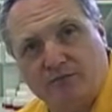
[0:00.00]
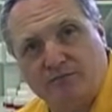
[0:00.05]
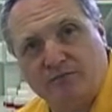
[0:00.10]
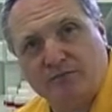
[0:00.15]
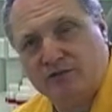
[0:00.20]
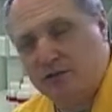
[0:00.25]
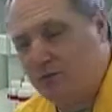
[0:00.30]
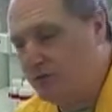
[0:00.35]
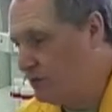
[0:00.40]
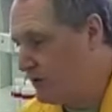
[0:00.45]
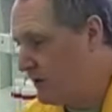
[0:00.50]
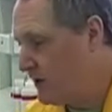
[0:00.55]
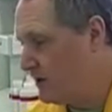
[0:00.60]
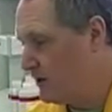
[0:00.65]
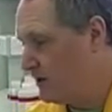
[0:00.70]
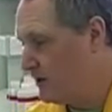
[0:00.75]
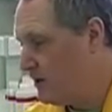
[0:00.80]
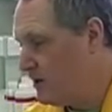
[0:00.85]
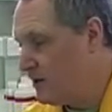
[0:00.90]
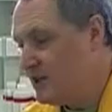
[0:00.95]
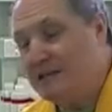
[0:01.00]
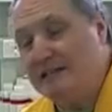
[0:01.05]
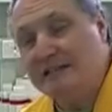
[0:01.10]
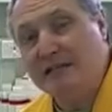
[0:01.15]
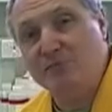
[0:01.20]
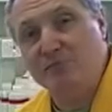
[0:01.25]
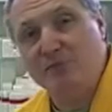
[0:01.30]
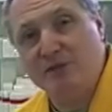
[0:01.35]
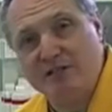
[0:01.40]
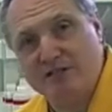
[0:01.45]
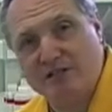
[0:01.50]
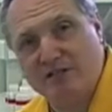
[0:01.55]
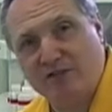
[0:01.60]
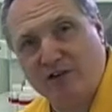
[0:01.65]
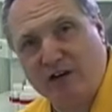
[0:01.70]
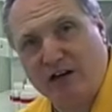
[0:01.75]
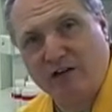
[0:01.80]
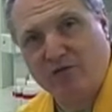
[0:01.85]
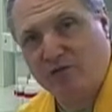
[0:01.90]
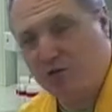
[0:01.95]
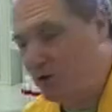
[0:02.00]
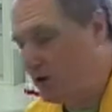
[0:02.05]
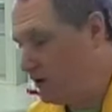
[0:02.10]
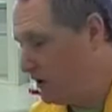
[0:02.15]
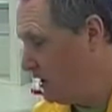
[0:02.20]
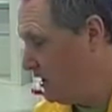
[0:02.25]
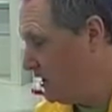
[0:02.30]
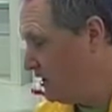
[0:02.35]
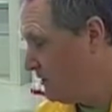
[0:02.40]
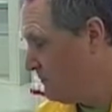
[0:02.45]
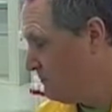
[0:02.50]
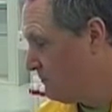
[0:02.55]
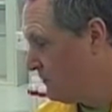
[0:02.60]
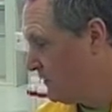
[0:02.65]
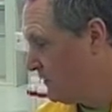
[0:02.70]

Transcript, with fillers: So I'm trying to demystify it for you here.